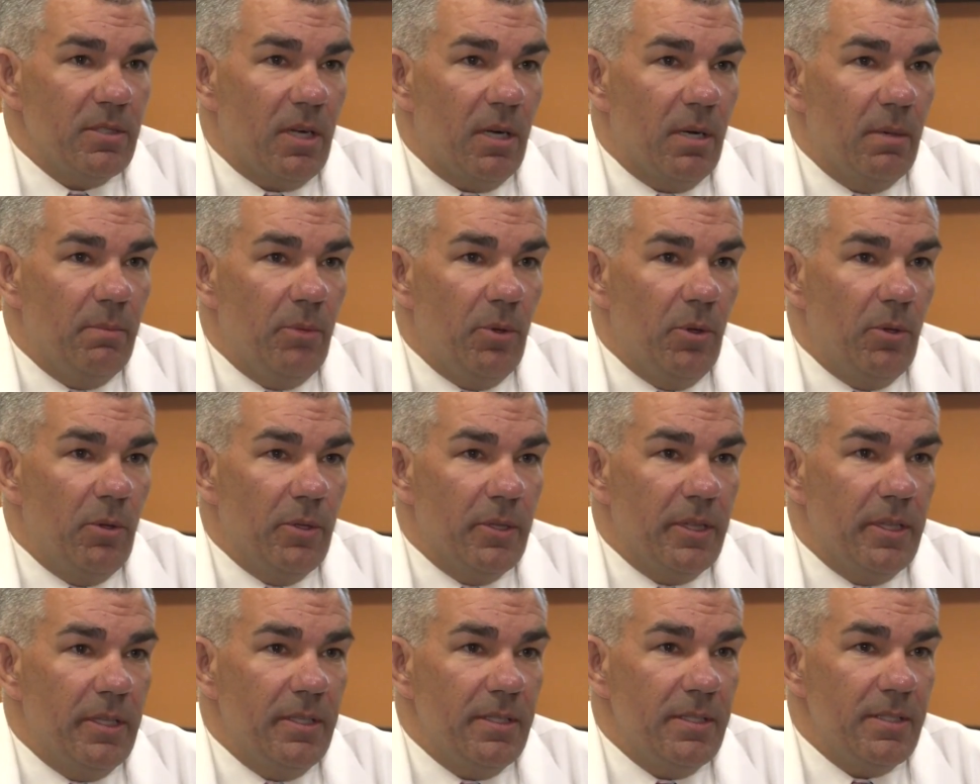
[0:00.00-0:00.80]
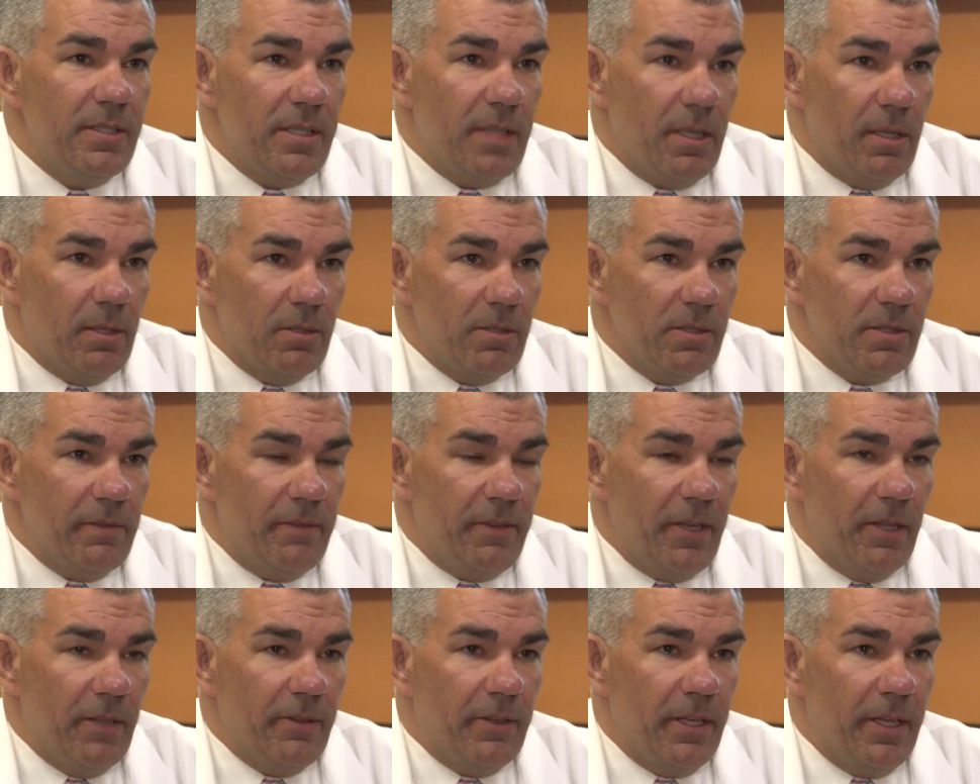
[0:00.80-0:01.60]
are both sellers of
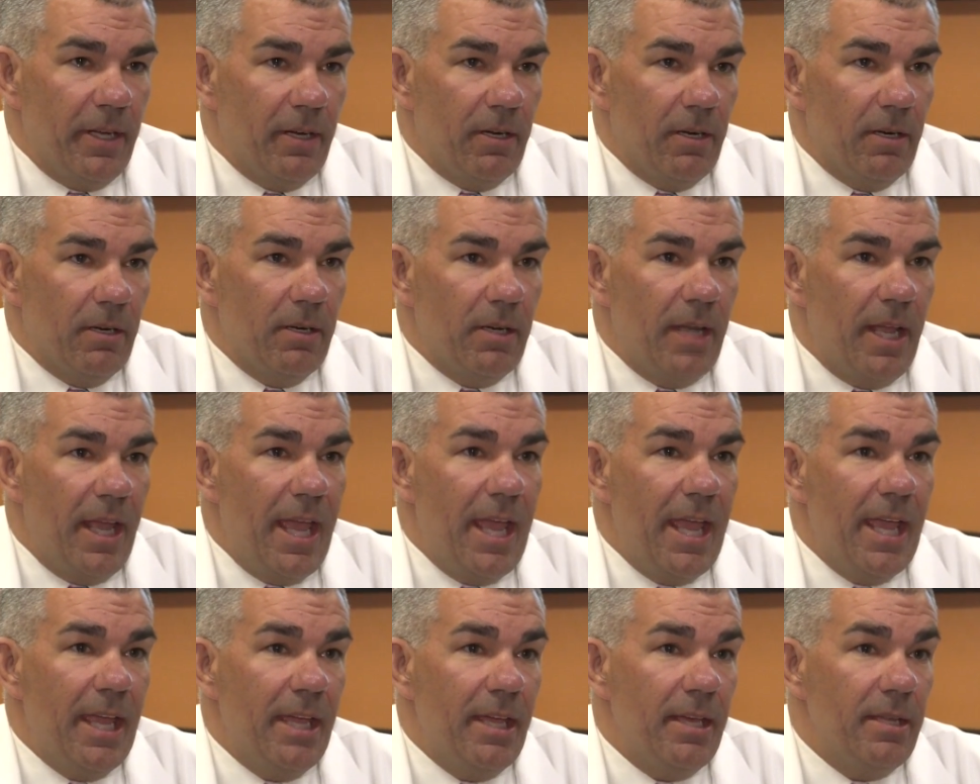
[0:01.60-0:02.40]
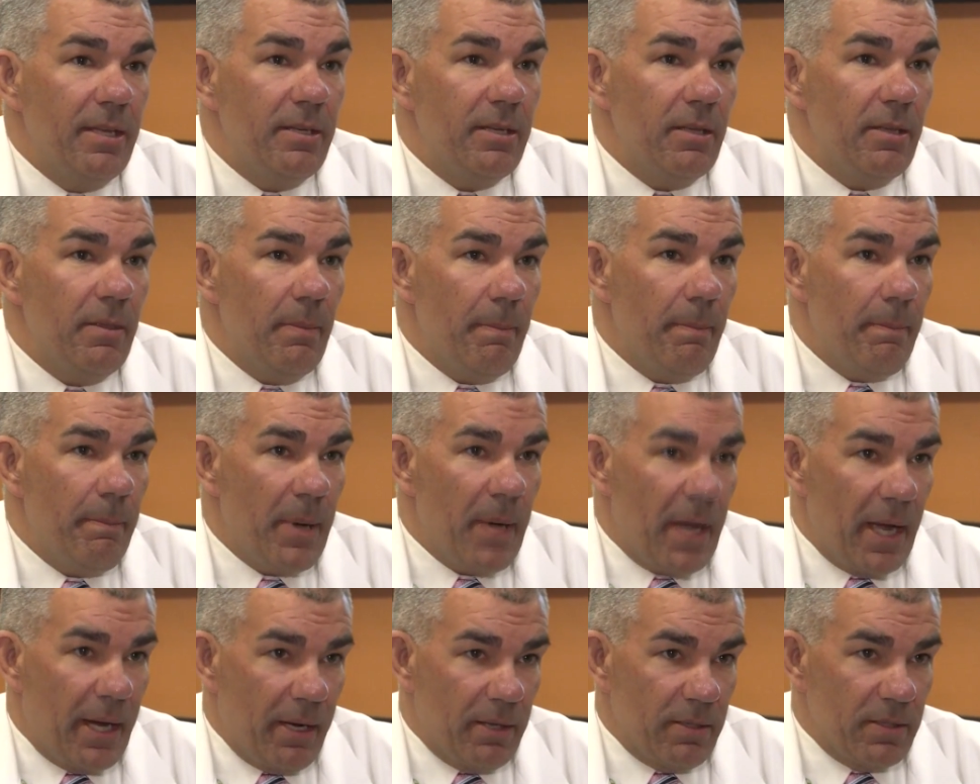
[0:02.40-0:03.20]
healthcare and
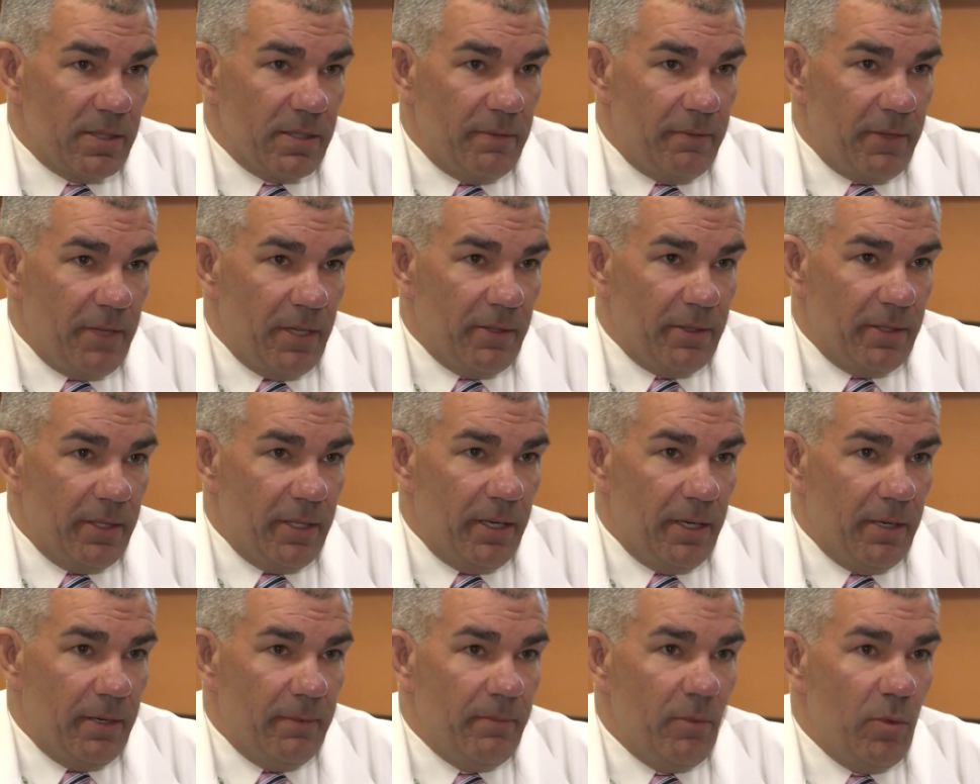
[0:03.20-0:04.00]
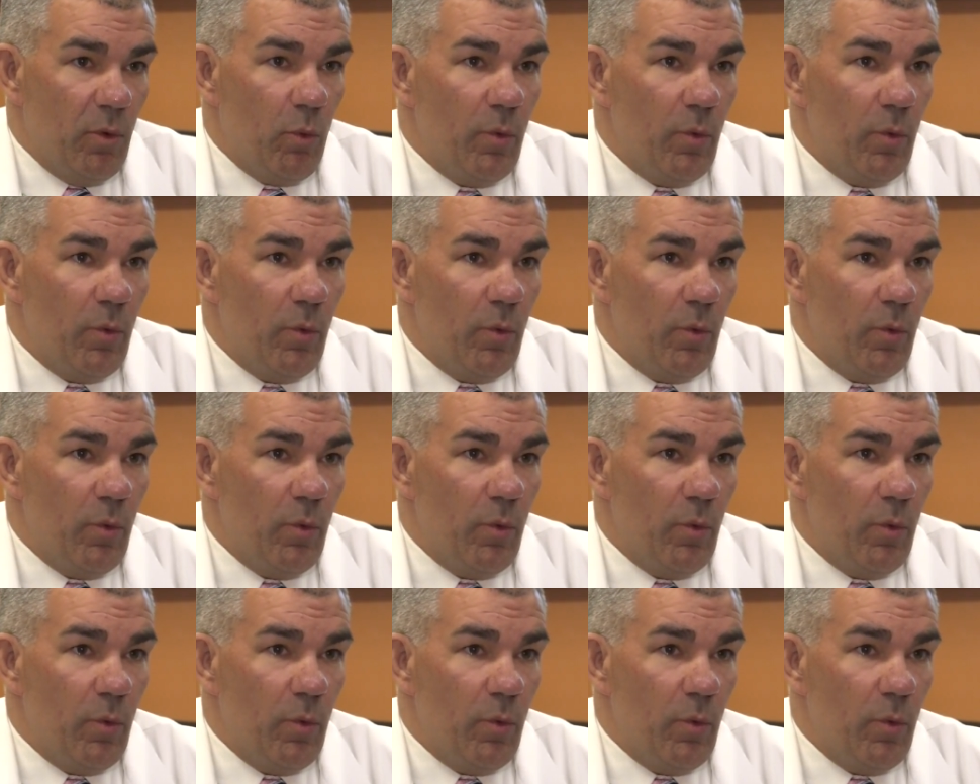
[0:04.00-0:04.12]
buyers of healthcare.